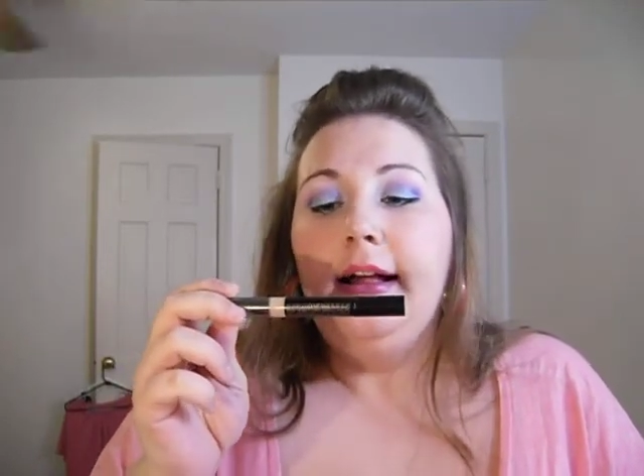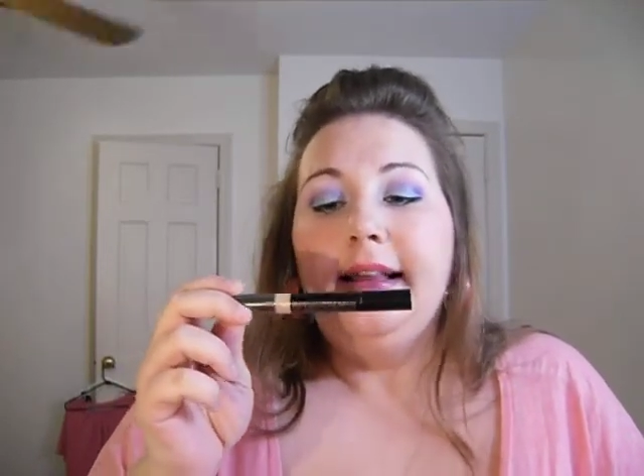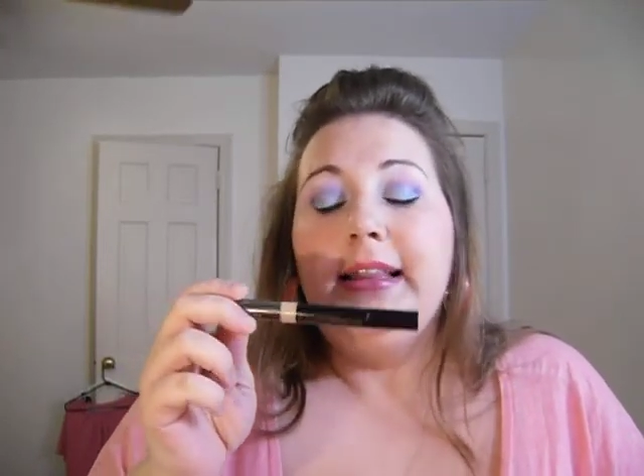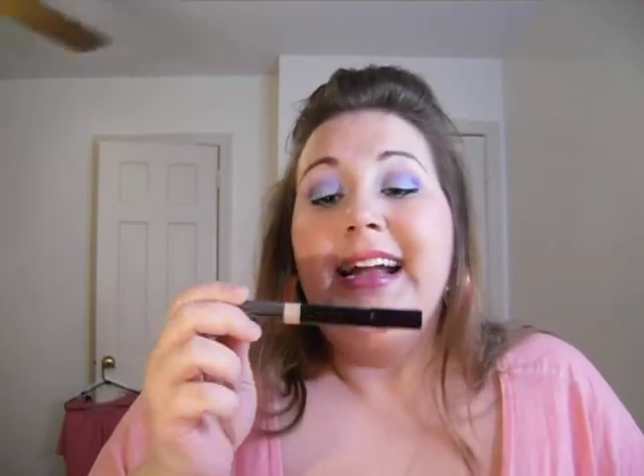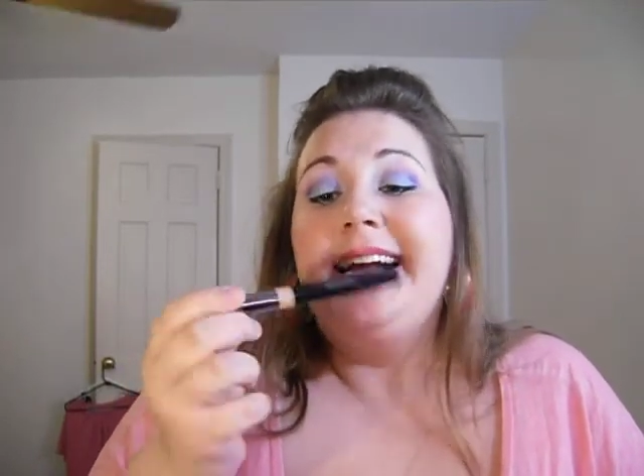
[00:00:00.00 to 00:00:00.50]

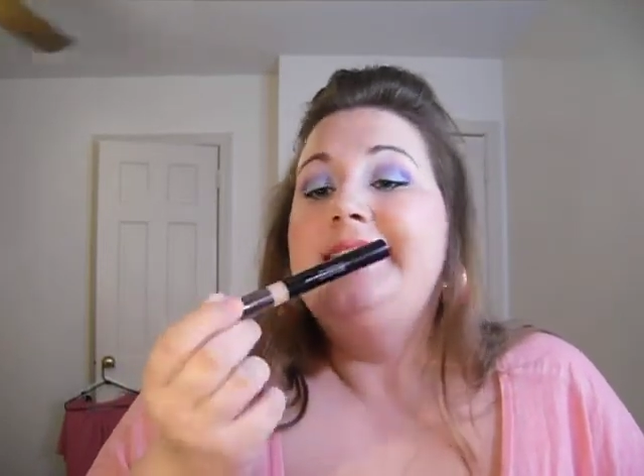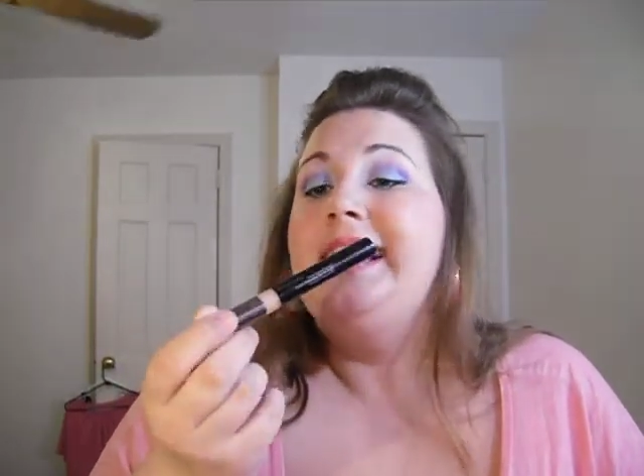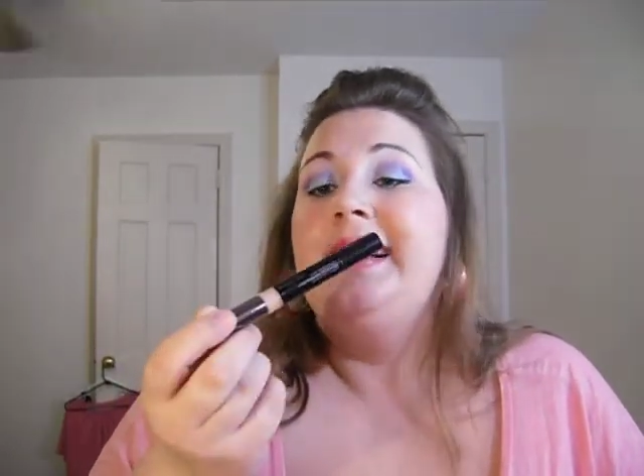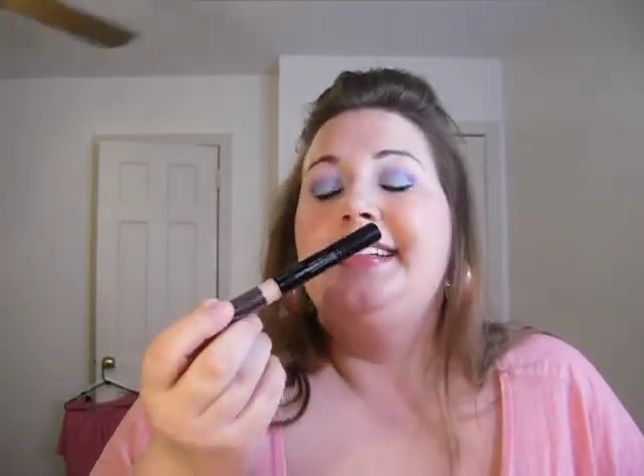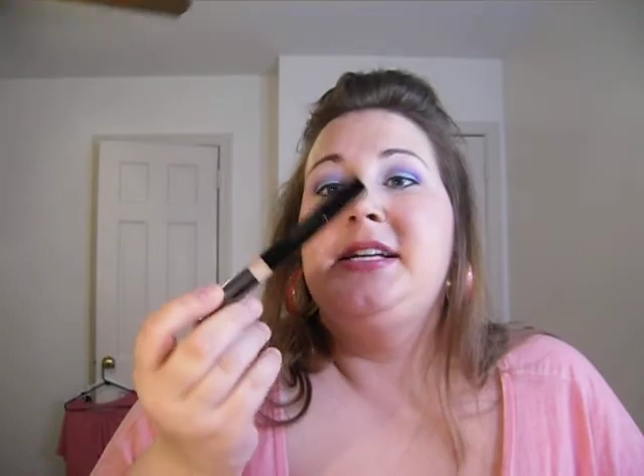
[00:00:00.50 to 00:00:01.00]
like I said,
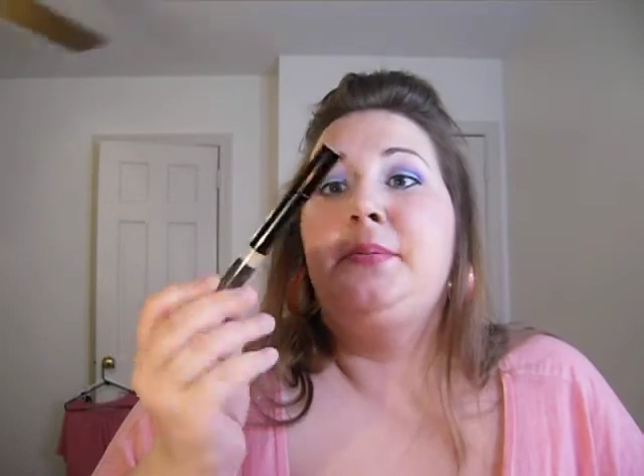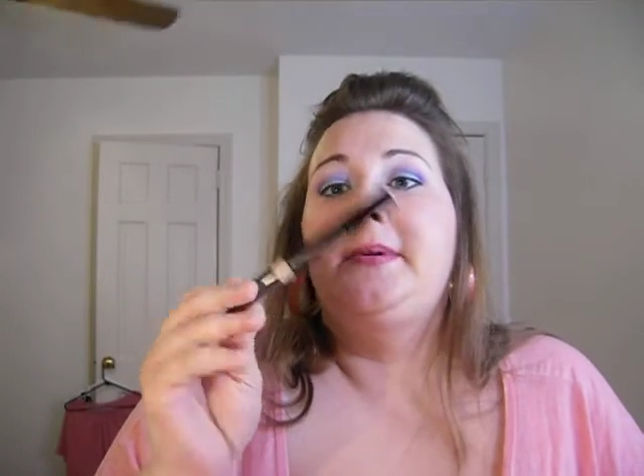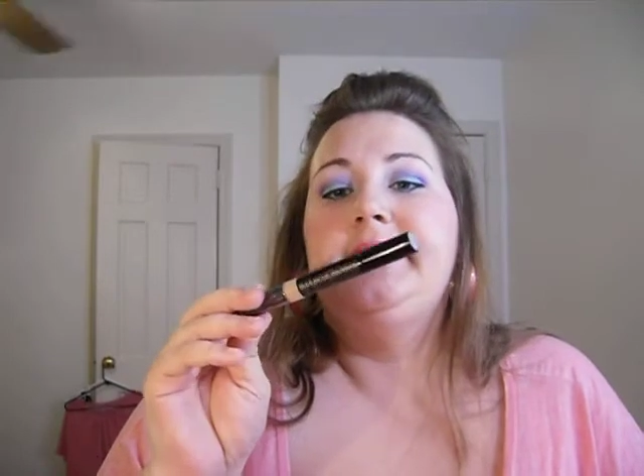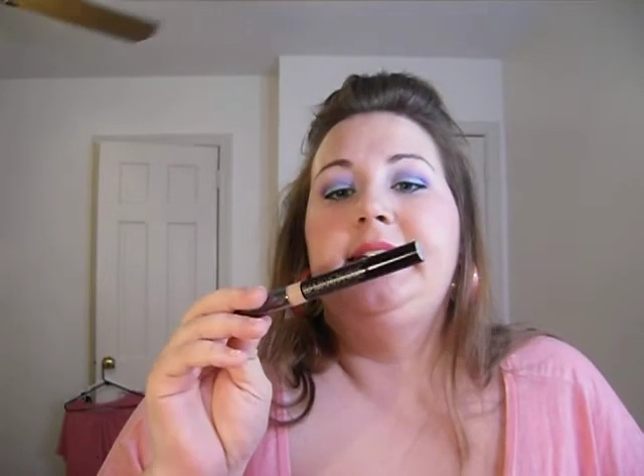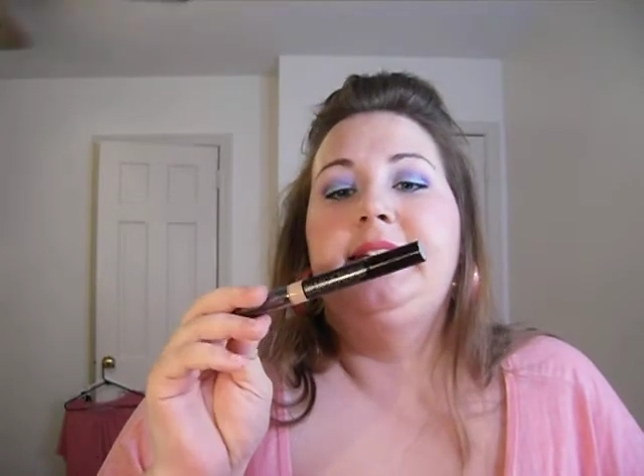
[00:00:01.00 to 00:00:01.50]
it
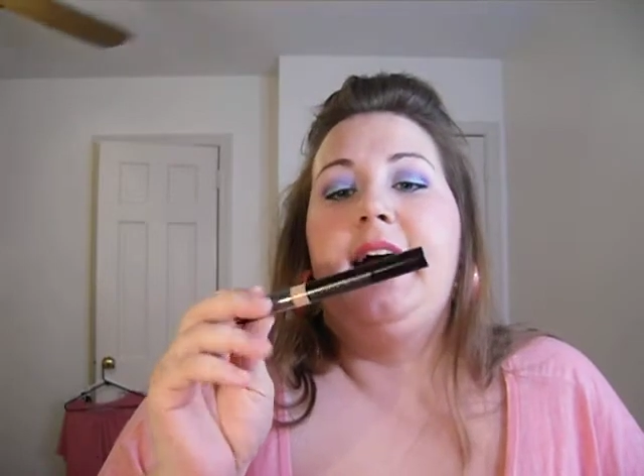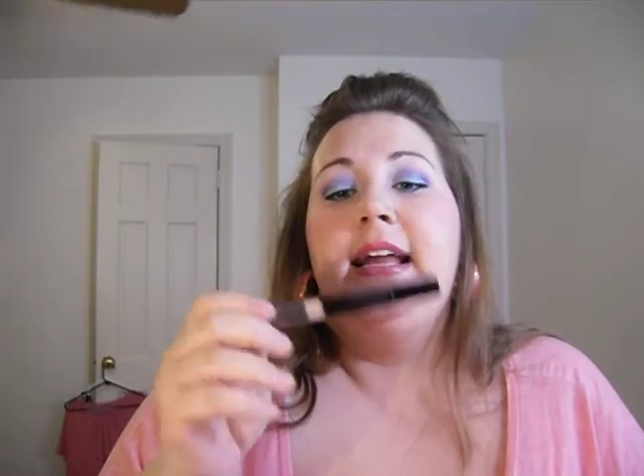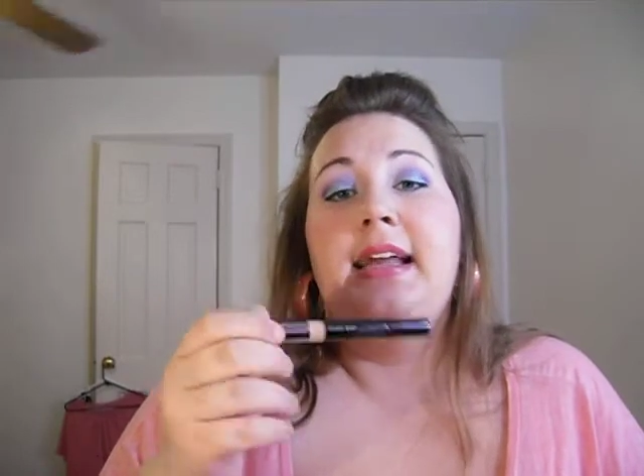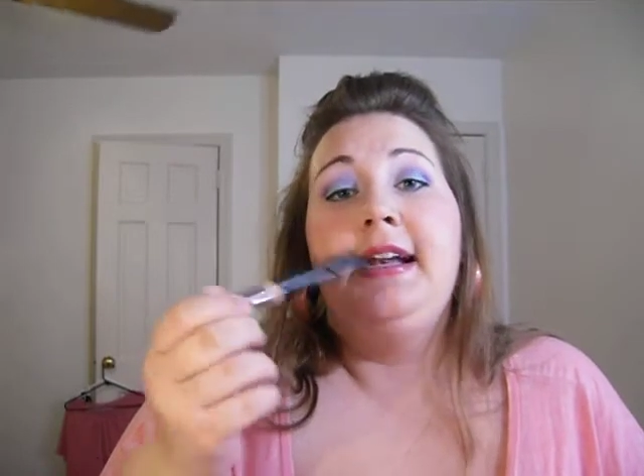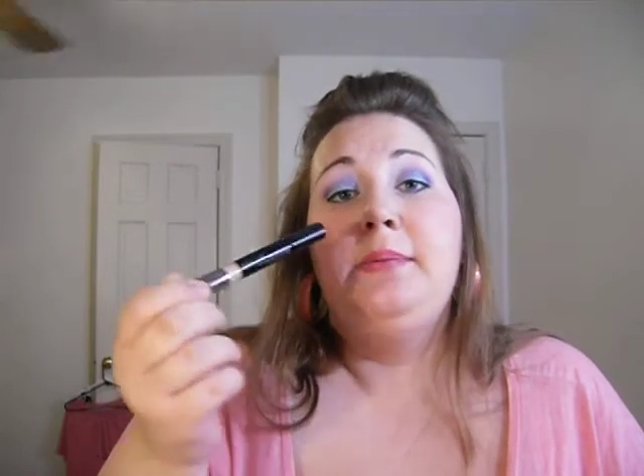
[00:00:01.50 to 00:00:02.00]
doubles as a
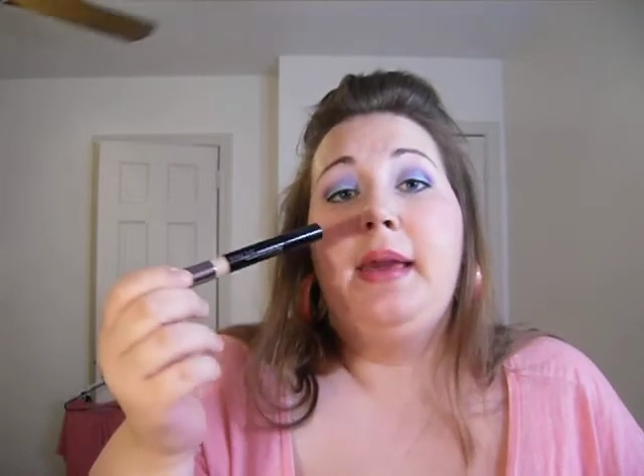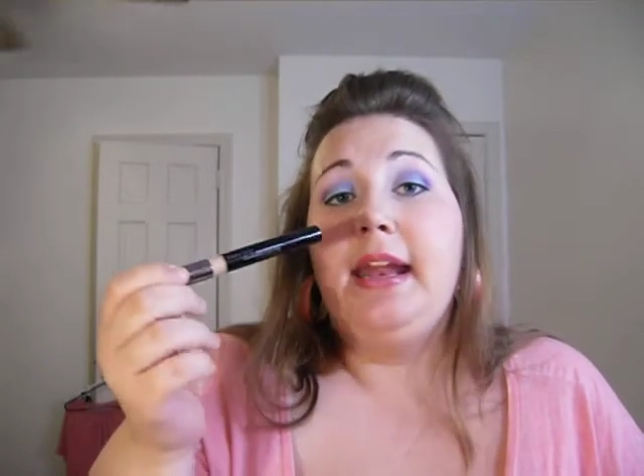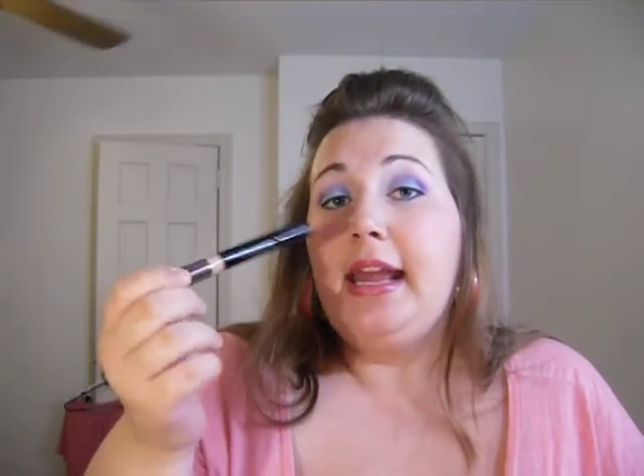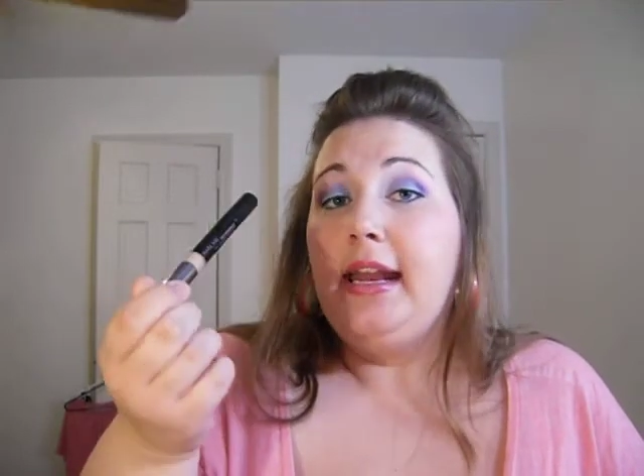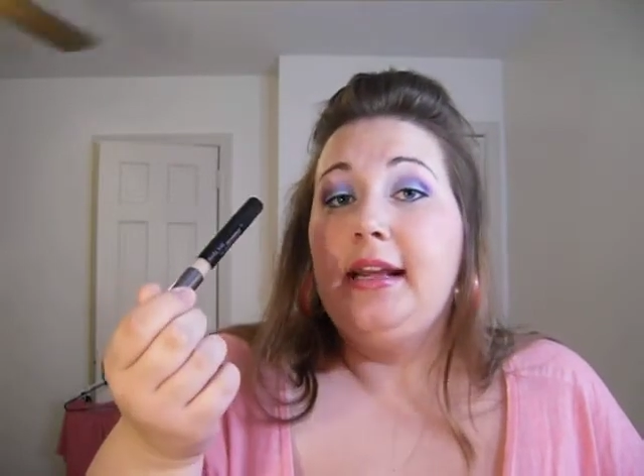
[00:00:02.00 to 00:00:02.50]
highlighting pen
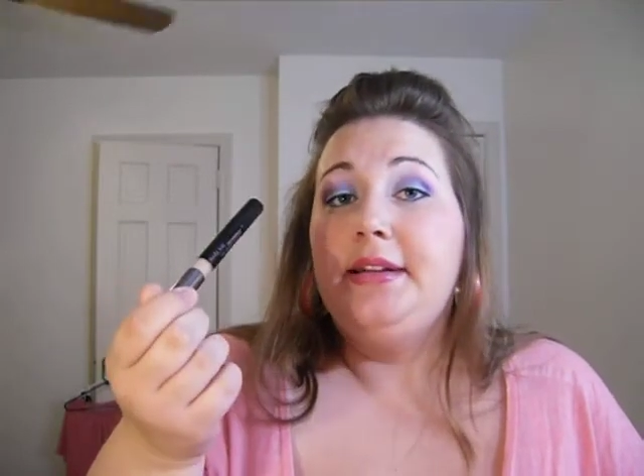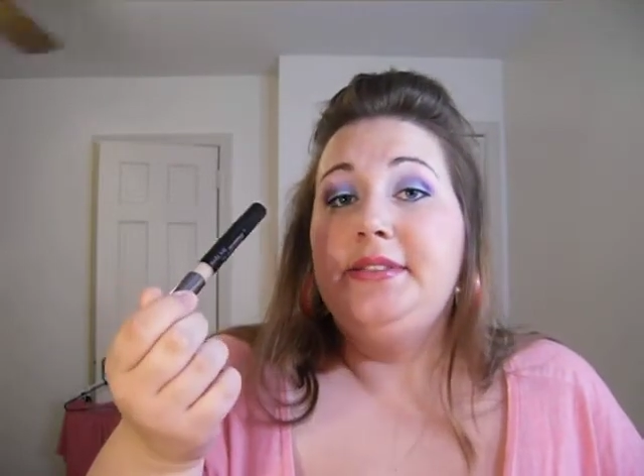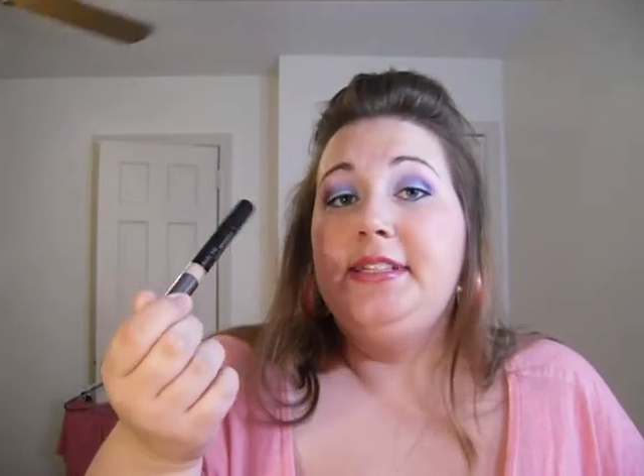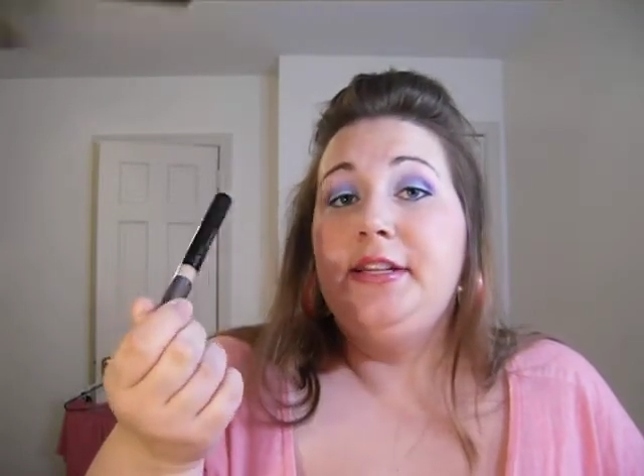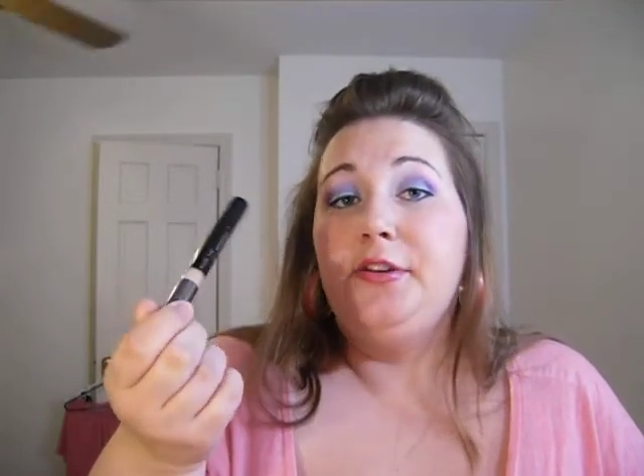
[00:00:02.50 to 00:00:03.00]
and a
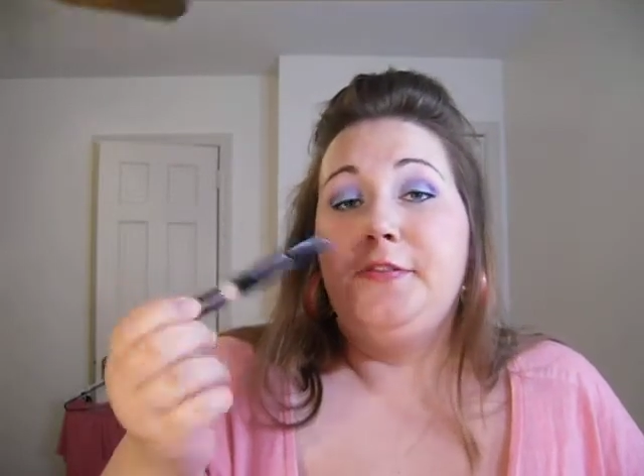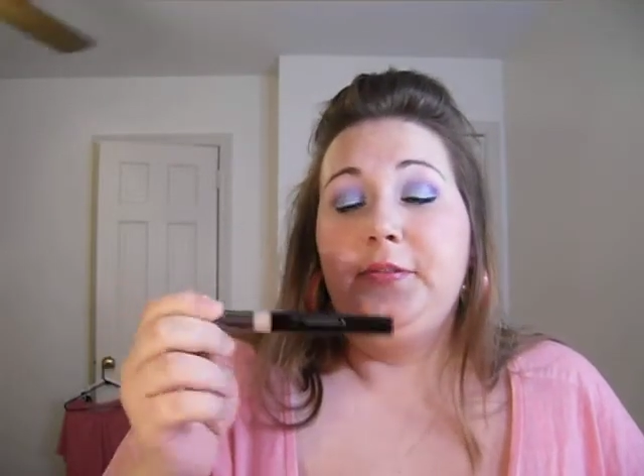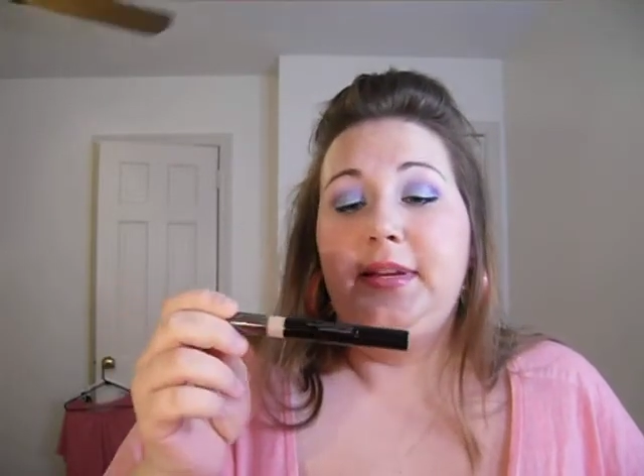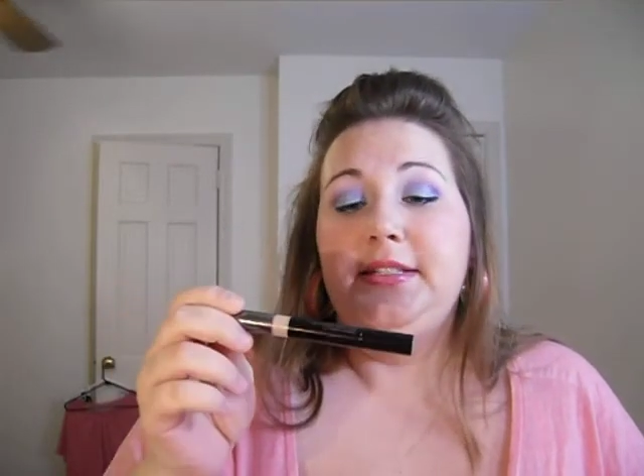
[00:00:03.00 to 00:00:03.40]
concealer for me.